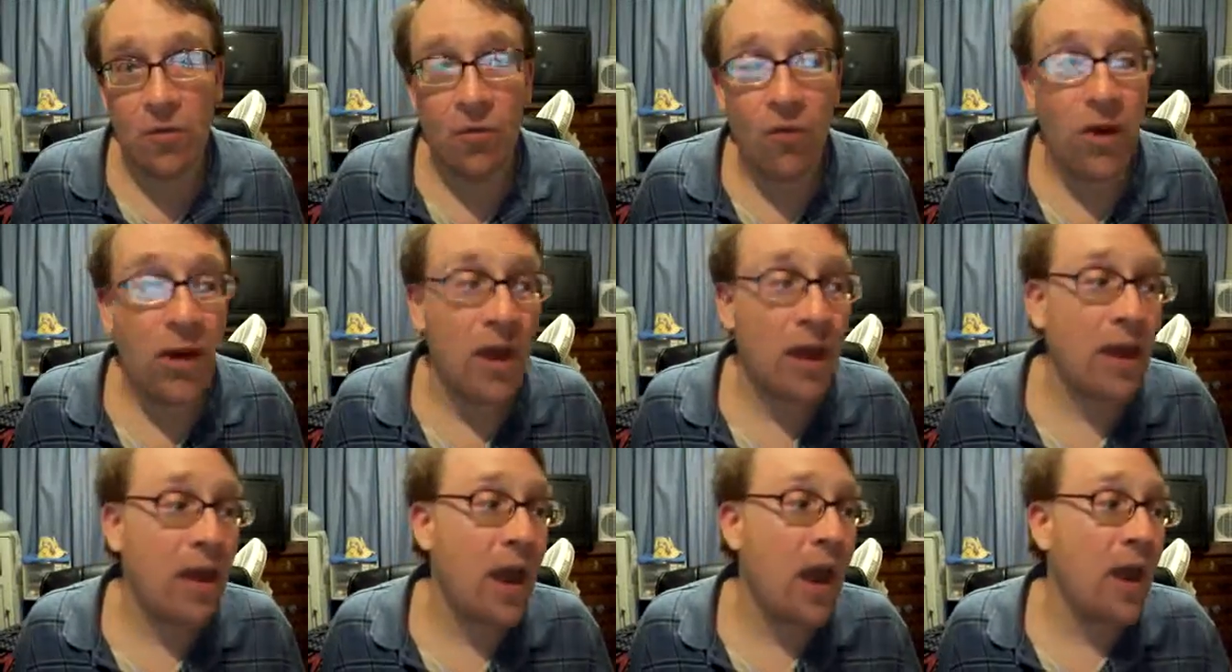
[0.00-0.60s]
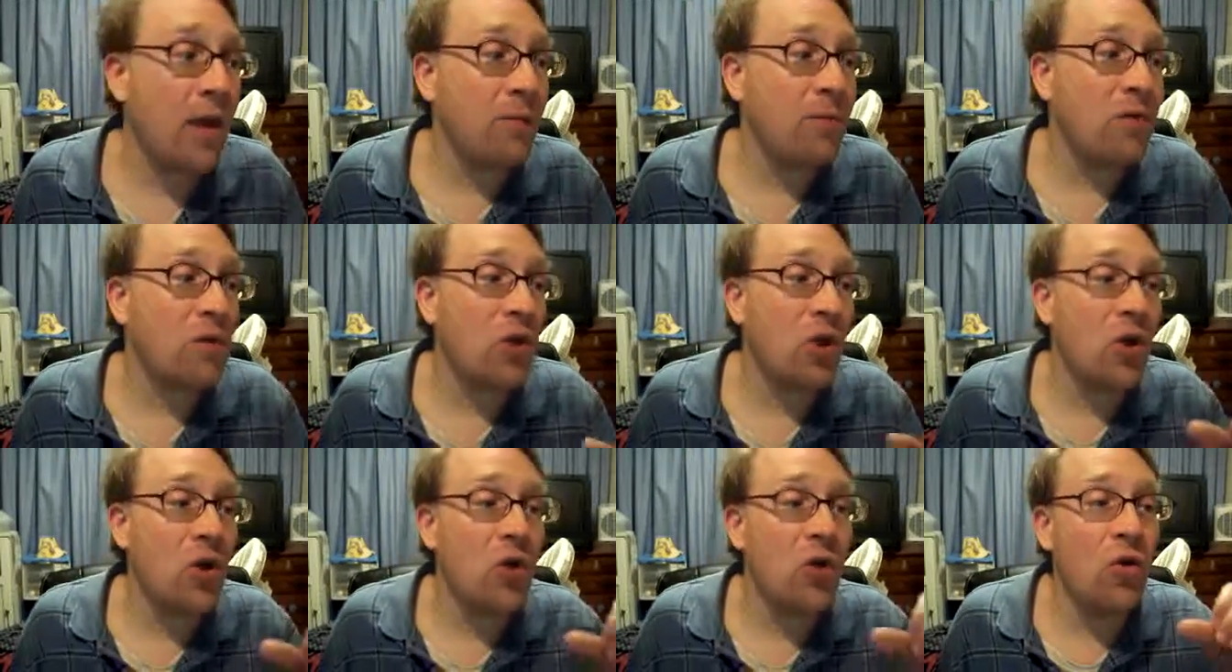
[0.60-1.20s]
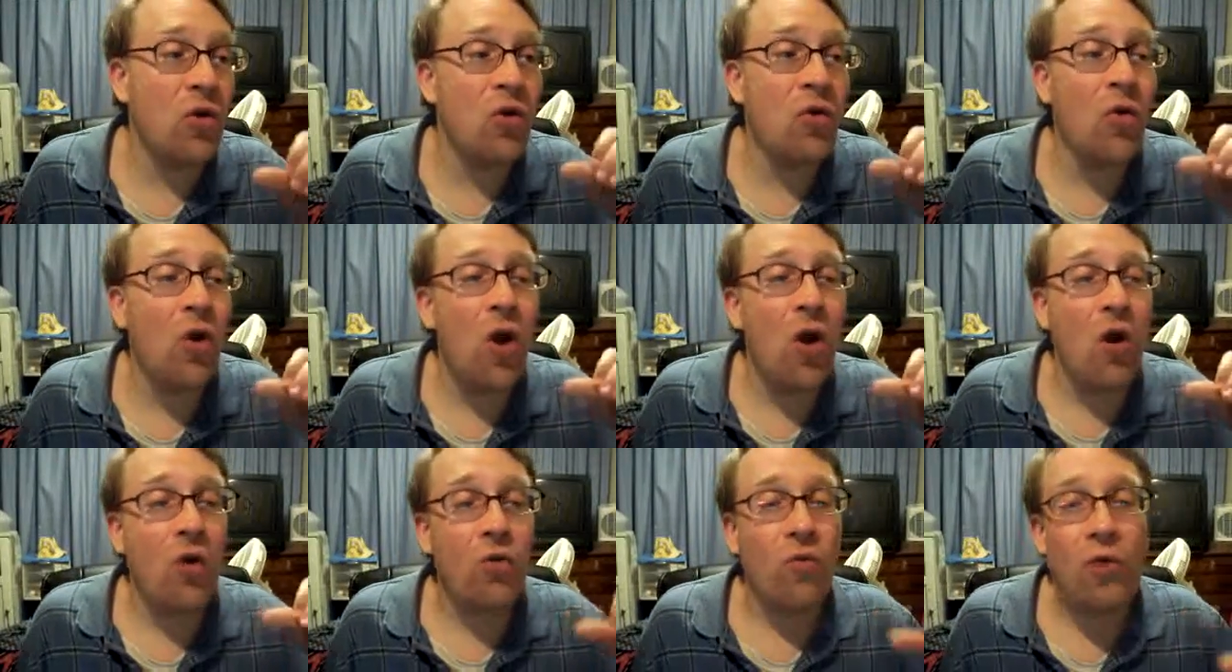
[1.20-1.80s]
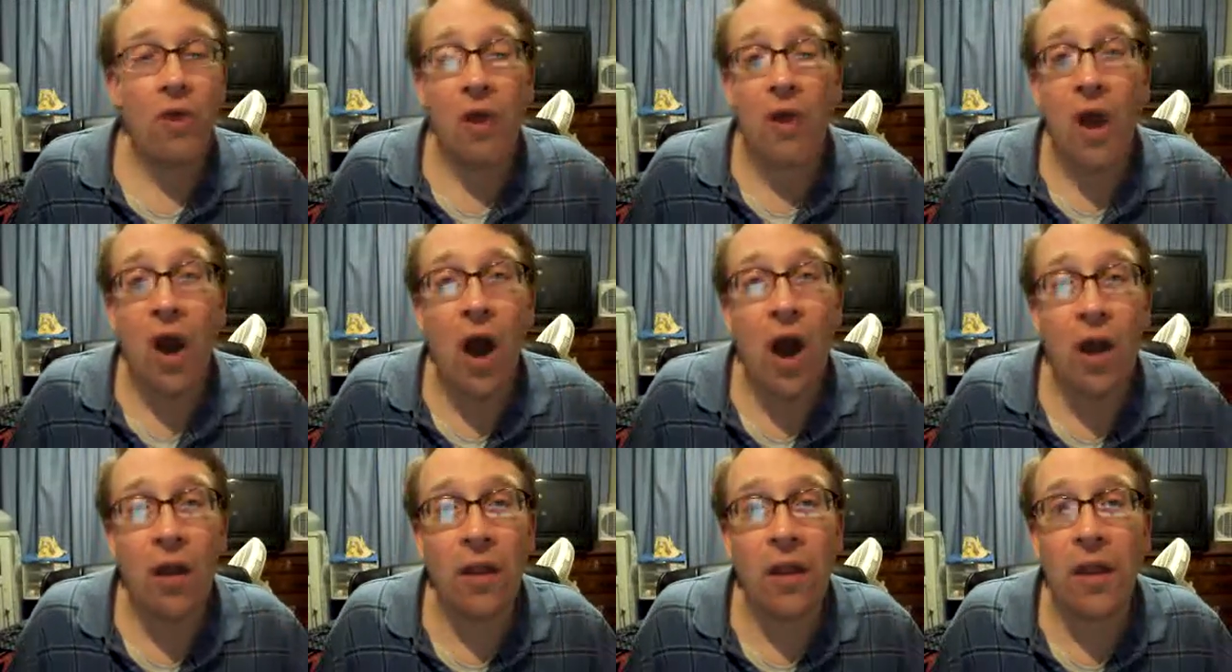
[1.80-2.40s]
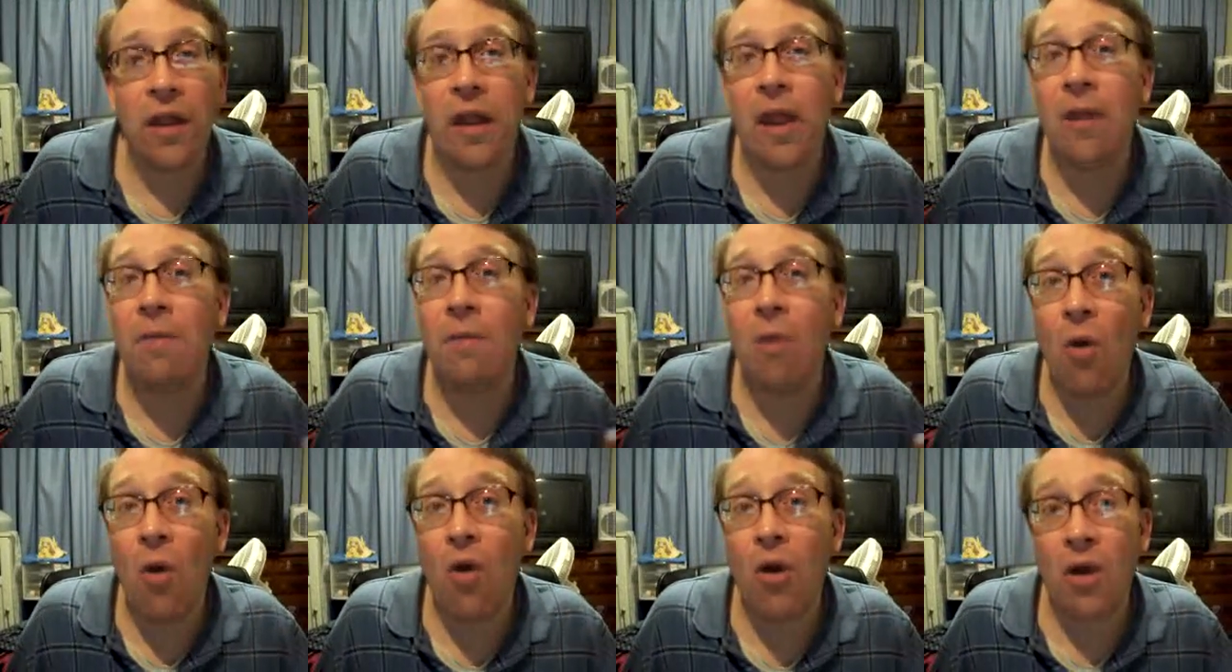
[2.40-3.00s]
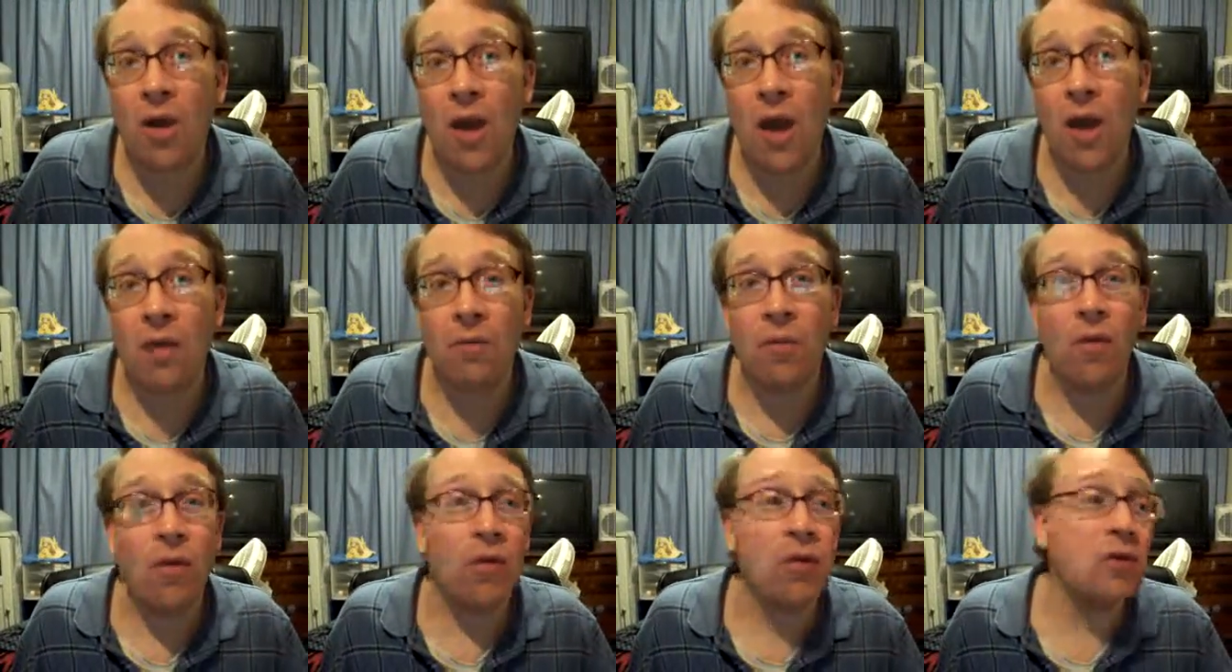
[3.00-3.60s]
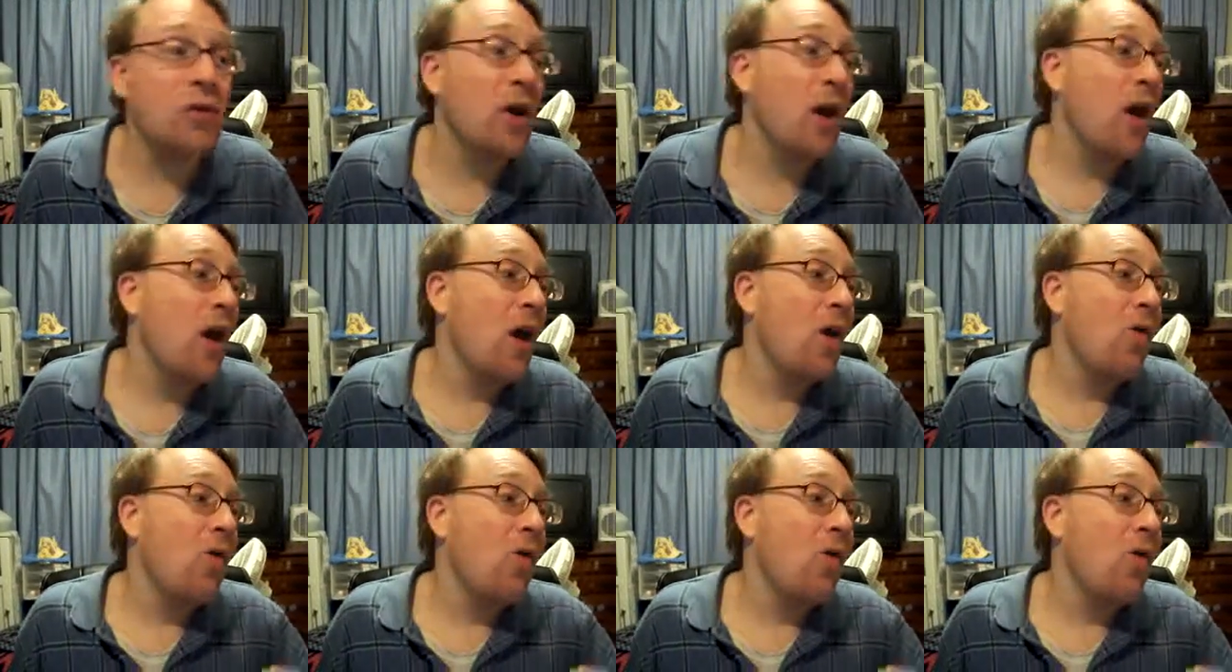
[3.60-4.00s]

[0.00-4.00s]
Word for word: when it came to recalling important numbers,